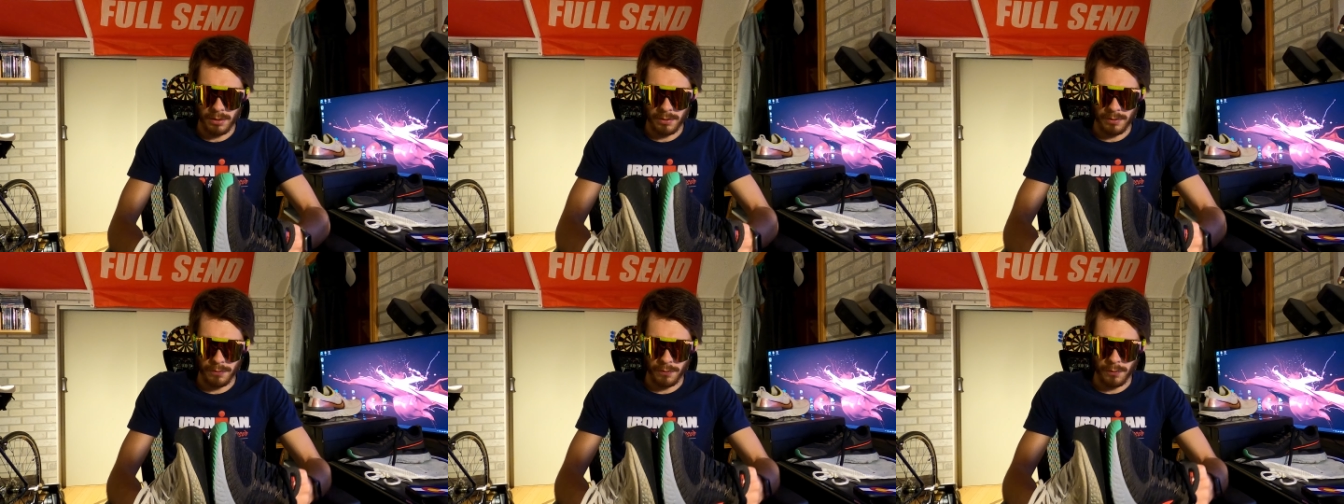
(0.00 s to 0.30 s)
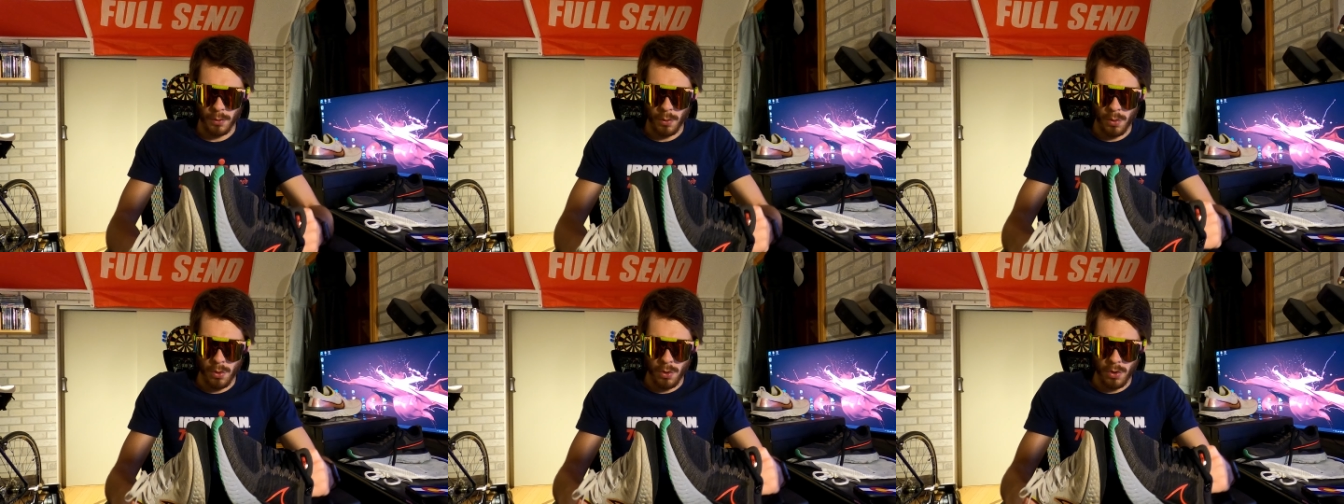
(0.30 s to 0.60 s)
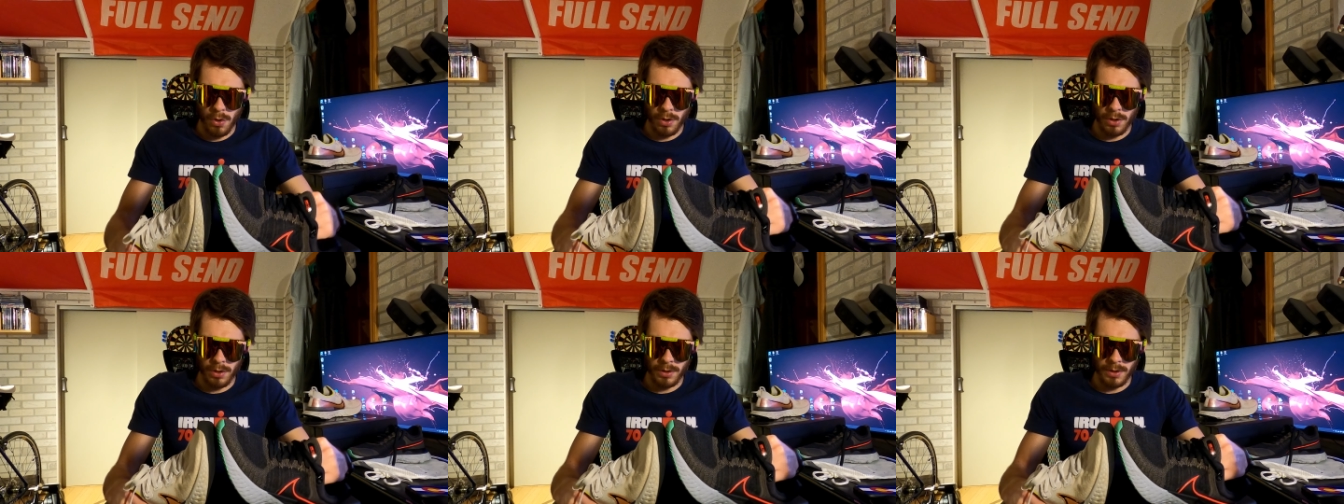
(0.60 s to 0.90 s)

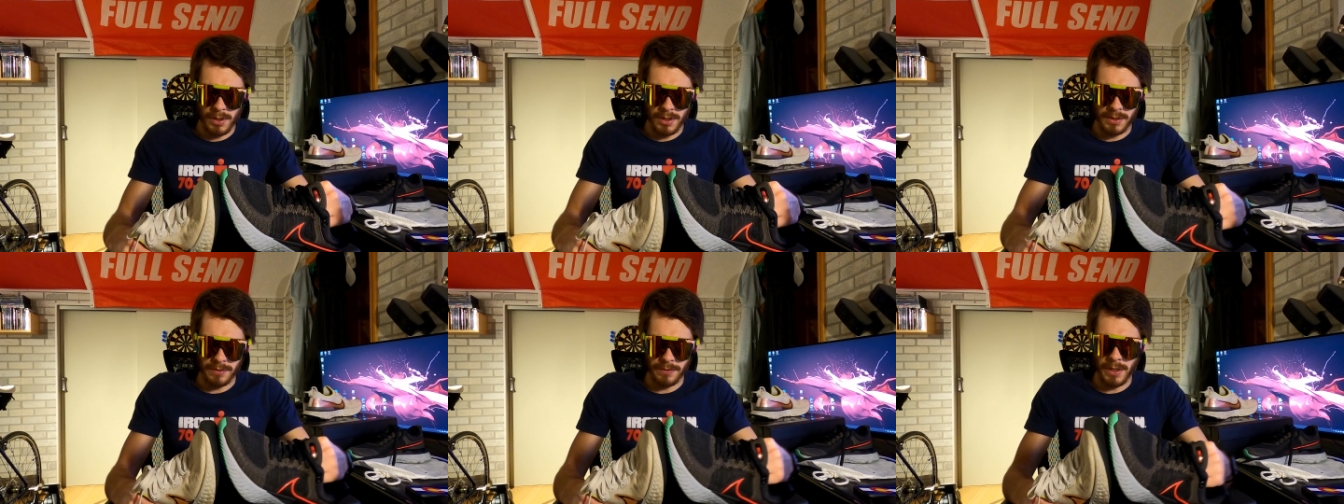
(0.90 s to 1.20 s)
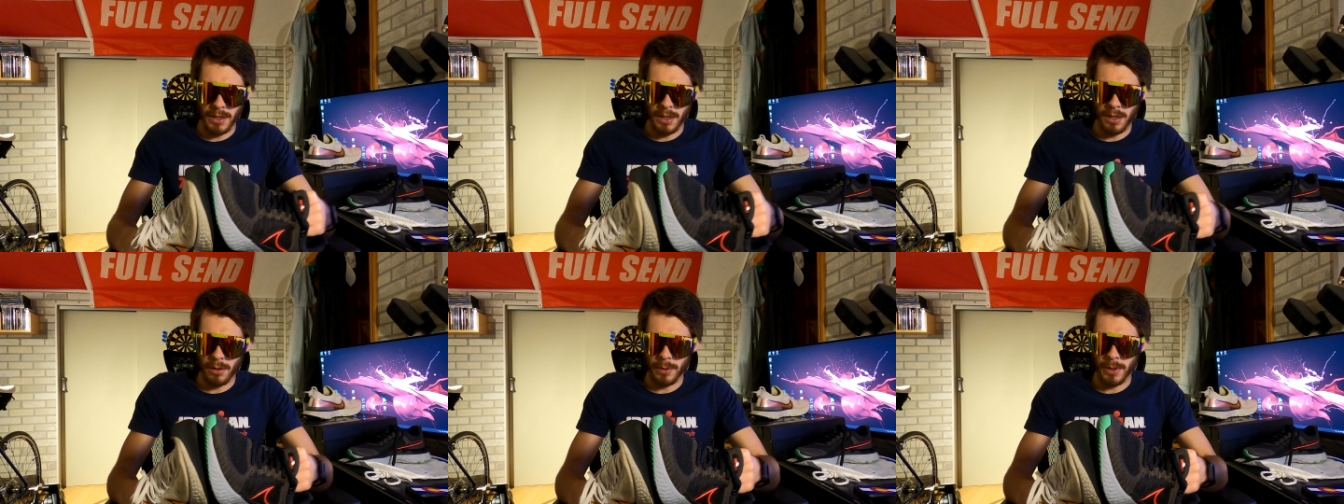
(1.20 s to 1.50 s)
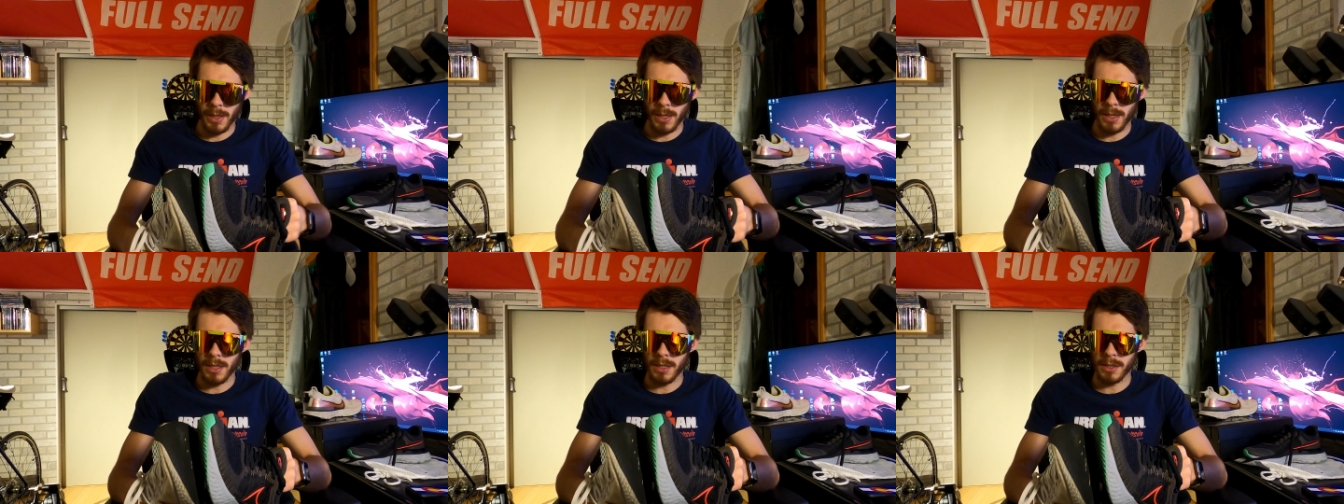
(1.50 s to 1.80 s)
for this video
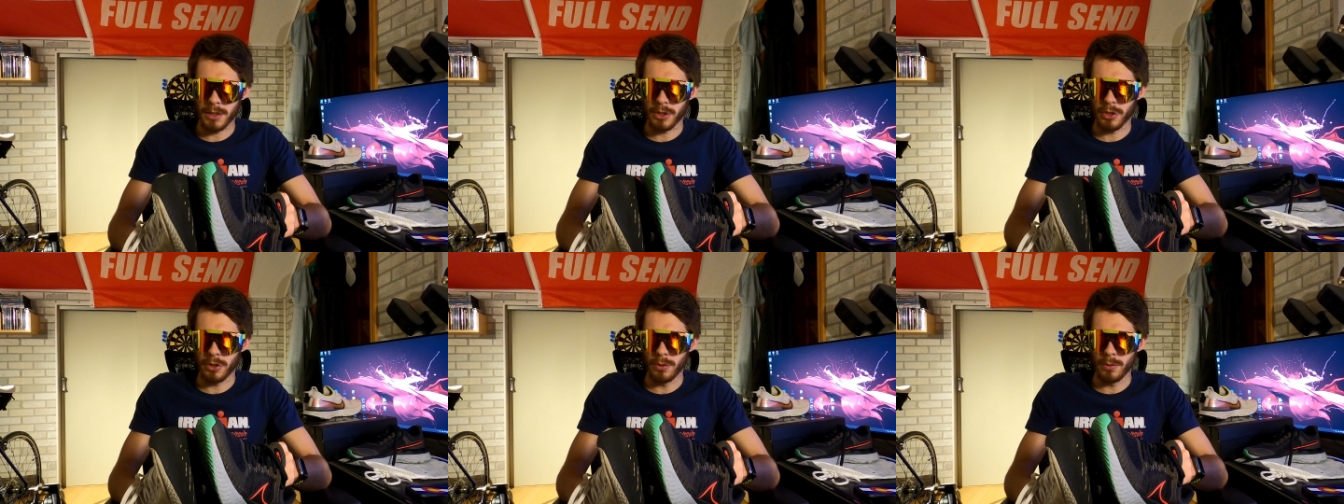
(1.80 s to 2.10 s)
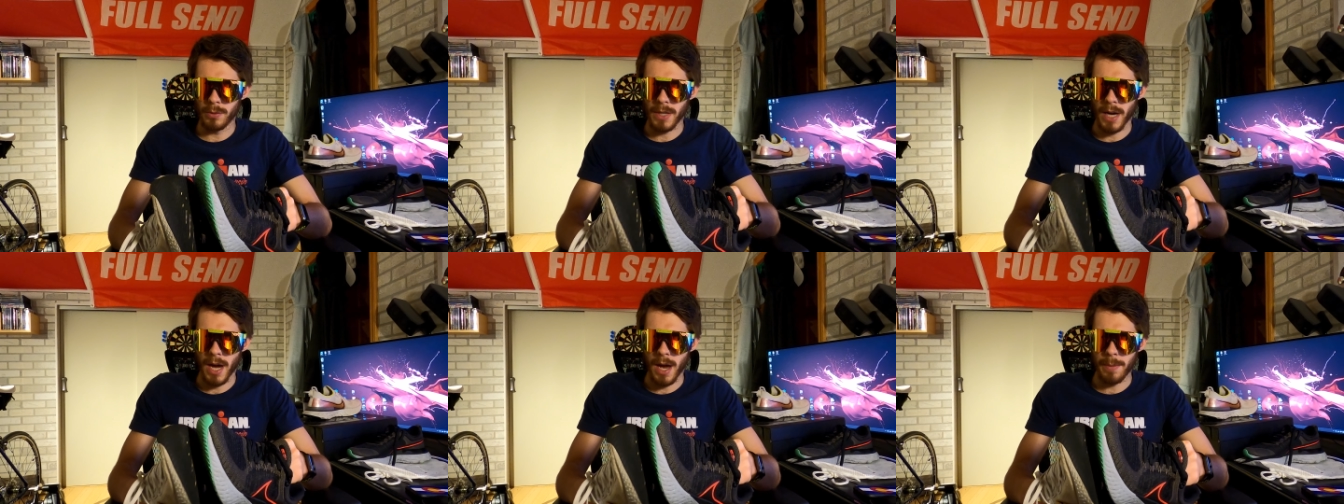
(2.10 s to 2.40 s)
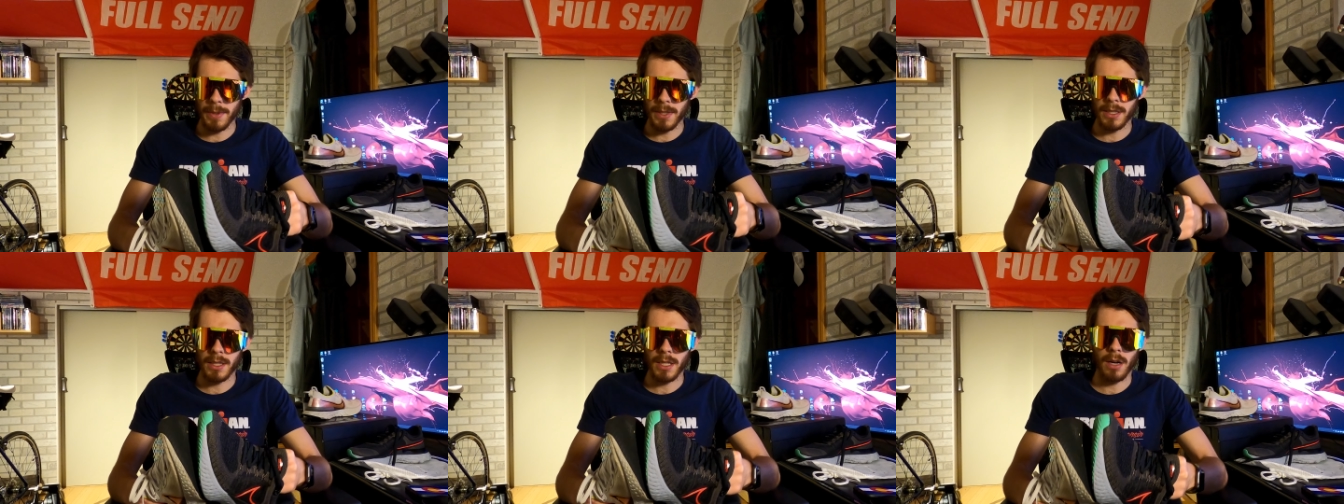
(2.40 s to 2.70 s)
is to
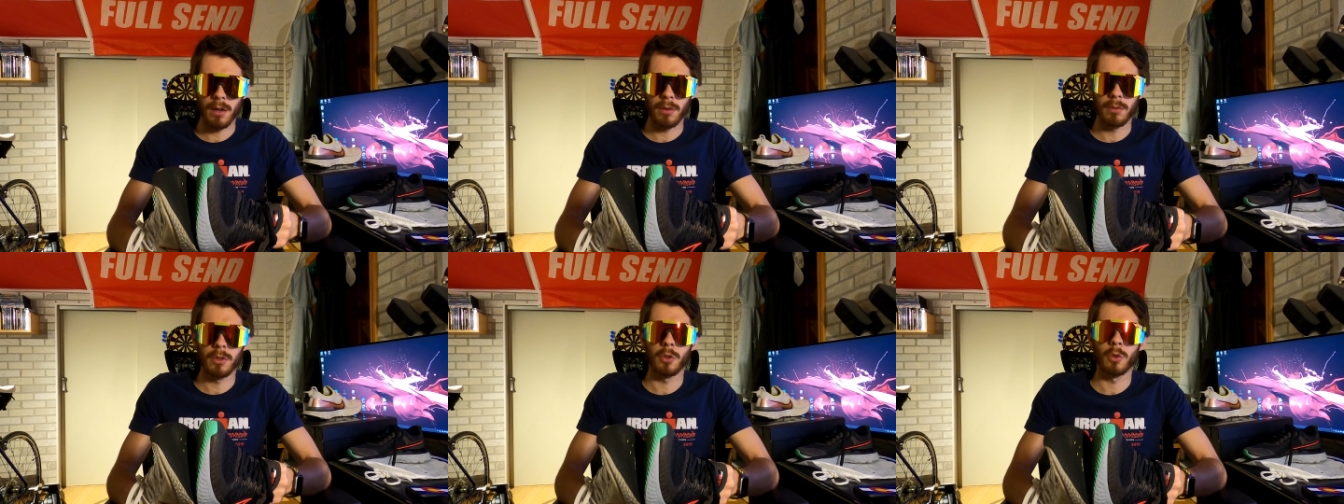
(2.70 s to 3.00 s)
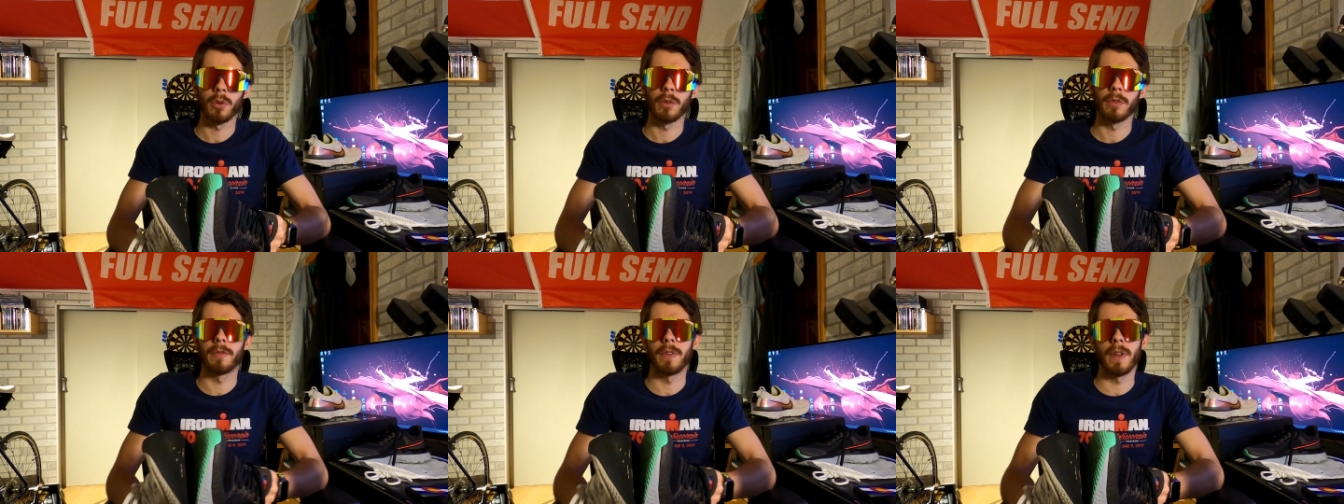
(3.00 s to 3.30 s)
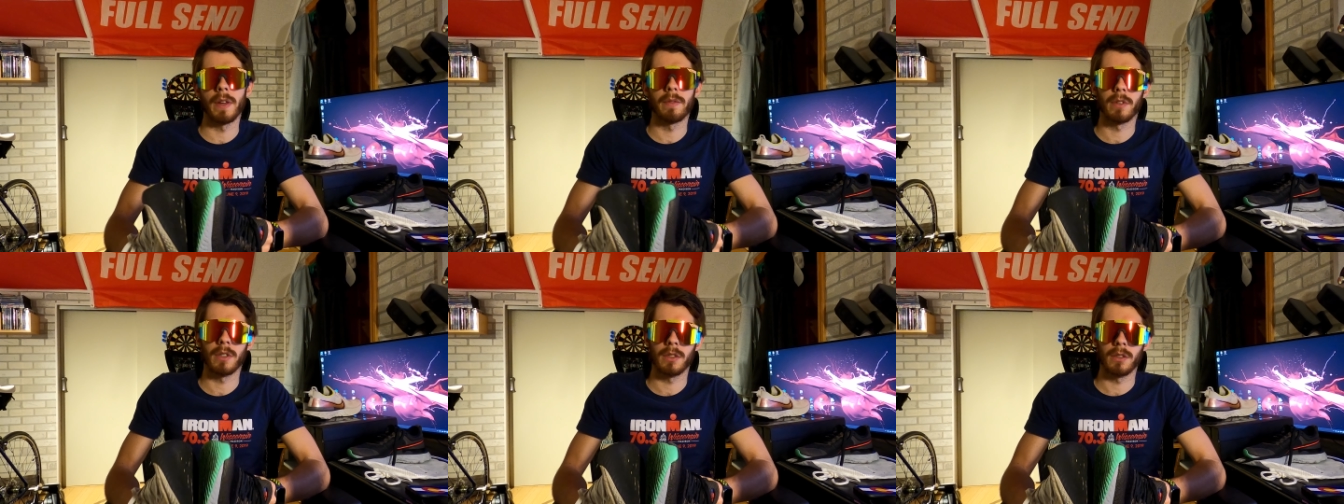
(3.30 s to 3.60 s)
comment down your
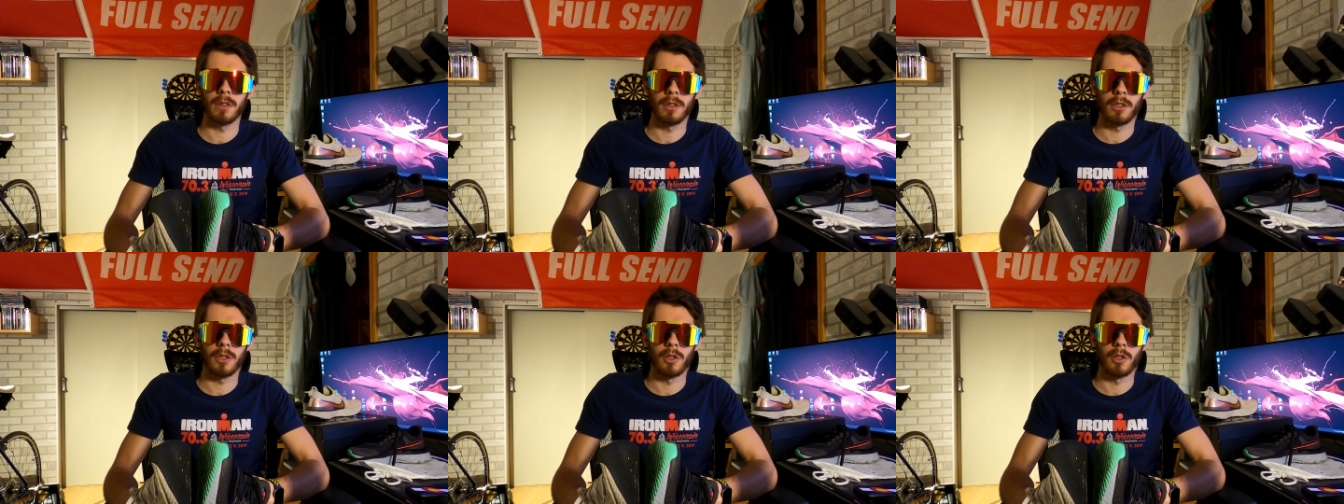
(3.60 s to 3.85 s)
favorite